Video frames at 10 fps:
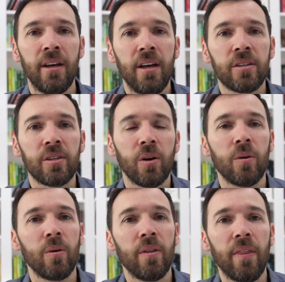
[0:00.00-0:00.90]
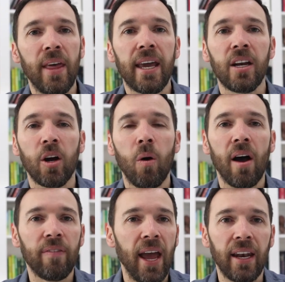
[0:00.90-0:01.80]
so that they can go
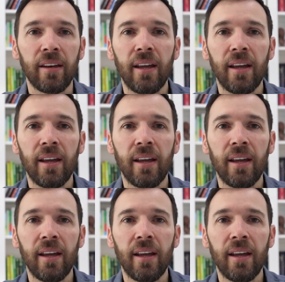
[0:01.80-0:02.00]
off and